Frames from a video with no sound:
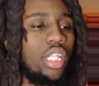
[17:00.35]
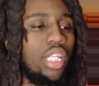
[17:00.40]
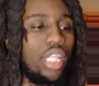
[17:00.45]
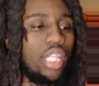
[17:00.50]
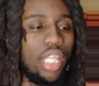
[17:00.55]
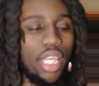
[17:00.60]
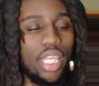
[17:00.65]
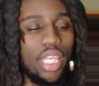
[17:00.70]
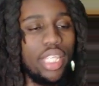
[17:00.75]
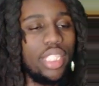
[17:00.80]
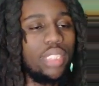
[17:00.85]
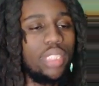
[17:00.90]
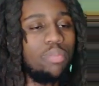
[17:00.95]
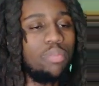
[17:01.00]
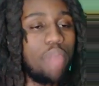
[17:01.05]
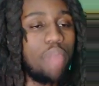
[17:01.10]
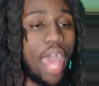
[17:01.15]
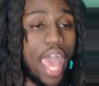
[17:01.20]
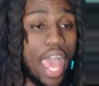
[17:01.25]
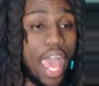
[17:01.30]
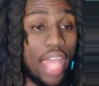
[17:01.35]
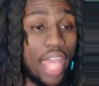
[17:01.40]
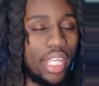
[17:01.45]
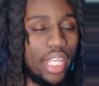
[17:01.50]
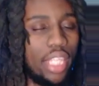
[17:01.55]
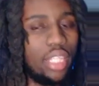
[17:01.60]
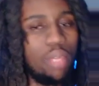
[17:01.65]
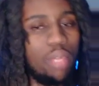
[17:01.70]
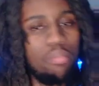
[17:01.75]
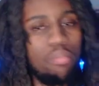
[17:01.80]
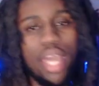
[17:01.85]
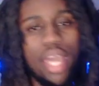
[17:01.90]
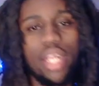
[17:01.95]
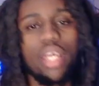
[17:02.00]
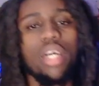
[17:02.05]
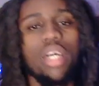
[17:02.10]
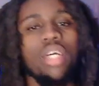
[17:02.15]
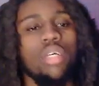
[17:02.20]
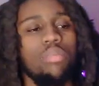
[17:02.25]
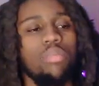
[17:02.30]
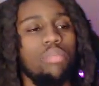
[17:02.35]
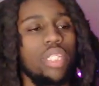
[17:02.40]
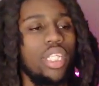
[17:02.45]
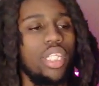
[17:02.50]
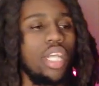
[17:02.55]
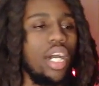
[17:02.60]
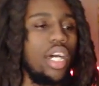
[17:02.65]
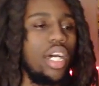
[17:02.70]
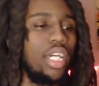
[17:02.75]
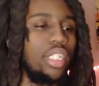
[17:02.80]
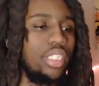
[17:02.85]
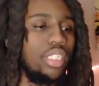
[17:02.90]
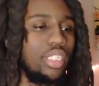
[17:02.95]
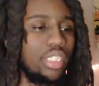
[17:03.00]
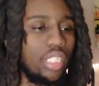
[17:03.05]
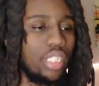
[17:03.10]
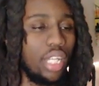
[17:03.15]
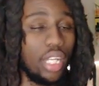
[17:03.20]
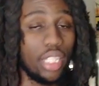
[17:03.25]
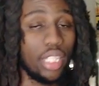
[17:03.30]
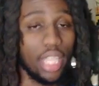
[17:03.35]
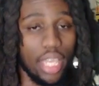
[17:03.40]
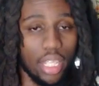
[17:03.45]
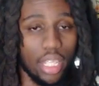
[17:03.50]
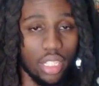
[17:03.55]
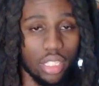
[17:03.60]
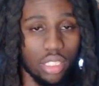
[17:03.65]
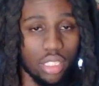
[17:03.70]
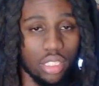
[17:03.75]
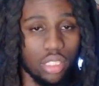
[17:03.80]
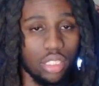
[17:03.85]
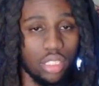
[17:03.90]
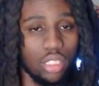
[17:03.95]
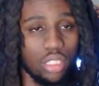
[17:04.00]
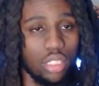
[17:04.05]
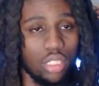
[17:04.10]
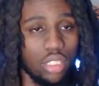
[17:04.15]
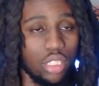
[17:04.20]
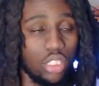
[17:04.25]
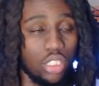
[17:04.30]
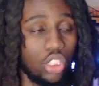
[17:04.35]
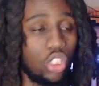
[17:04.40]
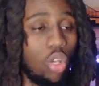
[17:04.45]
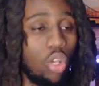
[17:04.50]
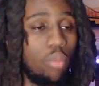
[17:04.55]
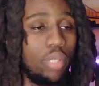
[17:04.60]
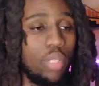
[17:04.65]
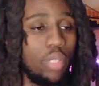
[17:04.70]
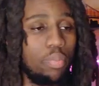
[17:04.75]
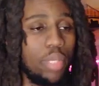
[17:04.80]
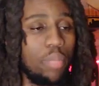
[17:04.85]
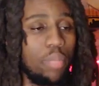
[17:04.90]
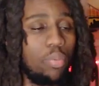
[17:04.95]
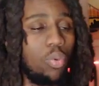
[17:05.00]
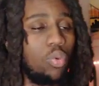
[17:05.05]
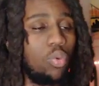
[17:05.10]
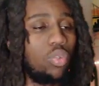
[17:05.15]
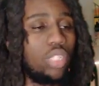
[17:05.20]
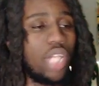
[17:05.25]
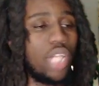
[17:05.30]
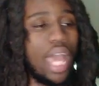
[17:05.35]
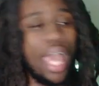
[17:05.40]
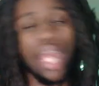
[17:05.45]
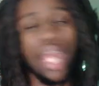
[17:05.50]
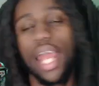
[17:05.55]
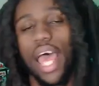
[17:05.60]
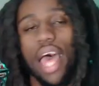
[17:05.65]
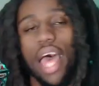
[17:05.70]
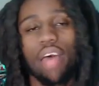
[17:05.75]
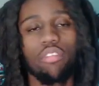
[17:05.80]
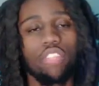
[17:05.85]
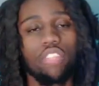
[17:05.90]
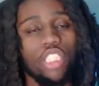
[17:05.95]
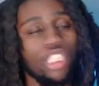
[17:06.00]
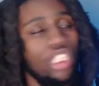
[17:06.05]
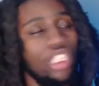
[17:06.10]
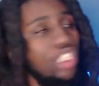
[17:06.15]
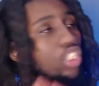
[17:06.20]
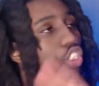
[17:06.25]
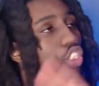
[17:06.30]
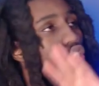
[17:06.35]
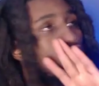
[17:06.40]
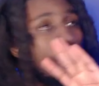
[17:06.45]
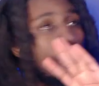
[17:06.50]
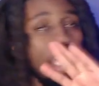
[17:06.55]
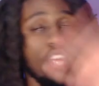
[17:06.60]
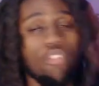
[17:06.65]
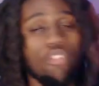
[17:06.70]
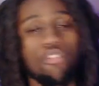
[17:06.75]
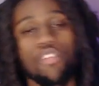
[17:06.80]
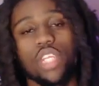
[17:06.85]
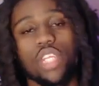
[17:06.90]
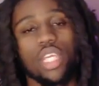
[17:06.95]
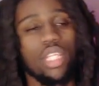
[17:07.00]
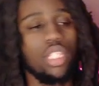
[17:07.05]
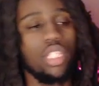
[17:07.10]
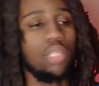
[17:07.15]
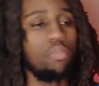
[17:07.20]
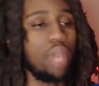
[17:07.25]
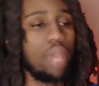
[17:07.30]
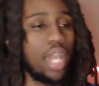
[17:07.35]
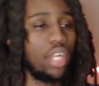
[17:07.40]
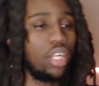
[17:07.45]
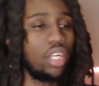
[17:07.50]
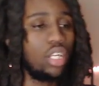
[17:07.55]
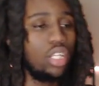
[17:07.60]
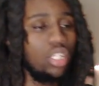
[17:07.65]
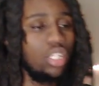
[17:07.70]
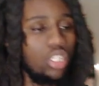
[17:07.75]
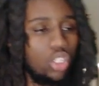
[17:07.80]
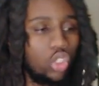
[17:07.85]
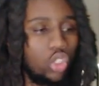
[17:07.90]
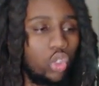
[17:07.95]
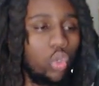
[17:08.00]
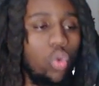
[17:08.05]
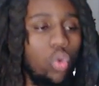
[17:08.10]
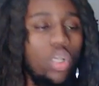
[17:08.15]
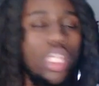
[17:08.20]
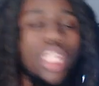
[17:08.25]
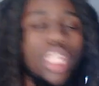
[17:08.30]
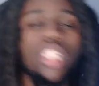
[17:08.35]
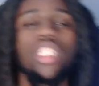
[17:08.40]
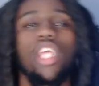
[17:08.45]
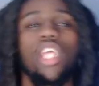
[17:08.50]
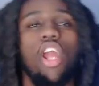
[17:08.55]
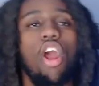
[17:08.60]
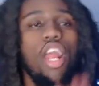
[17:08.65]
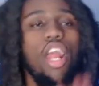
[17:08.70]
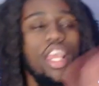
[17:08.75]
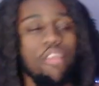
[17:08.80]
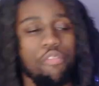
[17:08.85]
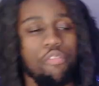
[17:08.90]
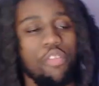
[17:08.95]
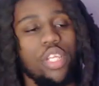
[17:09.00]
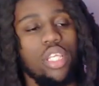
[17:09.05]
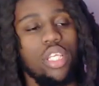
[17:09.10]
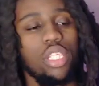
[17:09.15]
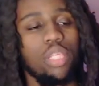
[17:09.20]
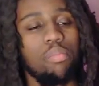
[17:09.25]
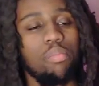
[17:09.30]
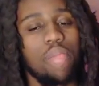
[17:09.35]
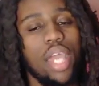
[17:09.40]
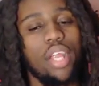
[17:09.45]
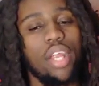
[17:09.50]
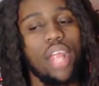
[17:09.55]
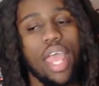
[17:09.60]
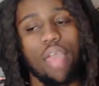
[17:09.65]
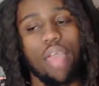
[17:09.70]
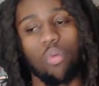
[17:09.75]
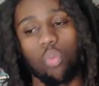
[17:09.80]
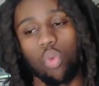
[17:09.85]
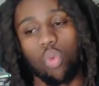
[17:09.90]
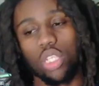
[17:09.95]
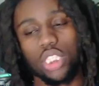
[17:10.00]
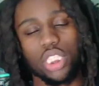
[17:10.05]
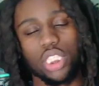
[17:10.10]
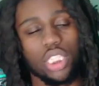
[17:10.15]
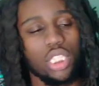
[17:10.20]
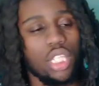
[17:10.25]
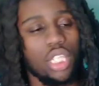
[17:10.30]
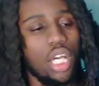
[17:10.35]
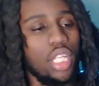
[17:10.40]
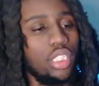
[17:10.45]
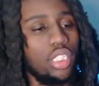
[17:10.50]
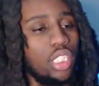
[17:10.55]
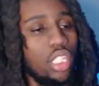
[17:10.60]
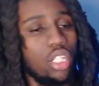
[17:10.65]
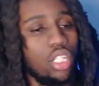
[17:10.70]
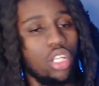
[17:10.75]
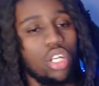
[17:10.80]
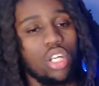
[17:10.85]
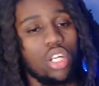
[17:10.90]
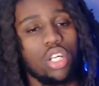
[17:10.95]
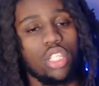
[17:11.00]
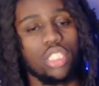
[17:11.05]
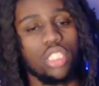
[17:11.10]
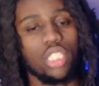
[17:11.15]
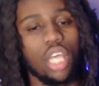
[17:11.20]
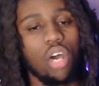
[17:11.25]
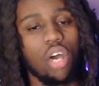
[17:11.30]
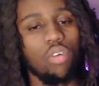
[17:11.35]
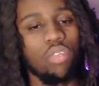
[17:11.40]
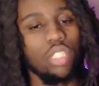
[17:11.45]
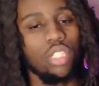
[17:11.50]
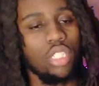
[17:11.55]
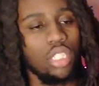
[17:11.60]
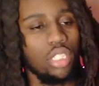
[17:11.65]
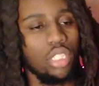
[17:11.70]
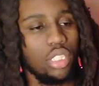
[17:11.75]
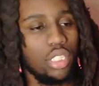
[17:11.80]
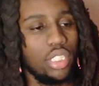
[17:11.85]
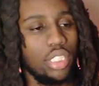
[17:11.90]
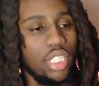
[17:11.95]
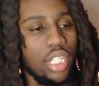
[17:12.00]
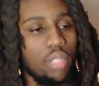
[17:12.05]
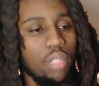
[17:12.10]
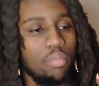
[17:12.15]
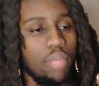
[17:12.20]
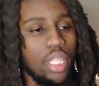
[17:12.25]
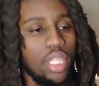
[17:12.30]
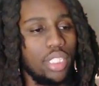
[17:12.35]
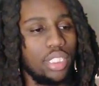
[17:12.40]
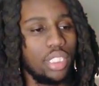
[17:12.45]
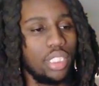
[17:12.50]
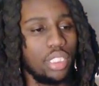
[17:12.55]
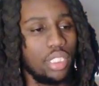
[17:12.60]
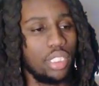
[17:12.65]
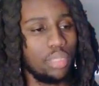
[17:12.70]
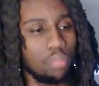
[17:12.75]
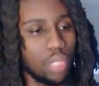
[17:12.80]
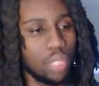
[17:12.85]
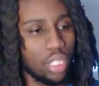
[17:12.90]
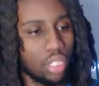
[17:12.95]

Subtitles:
is bad in the meta because, again, there's so many people that have just infinitely better toolkits and are infinitely better at what she does than her herself. Didn't make sense to pick her.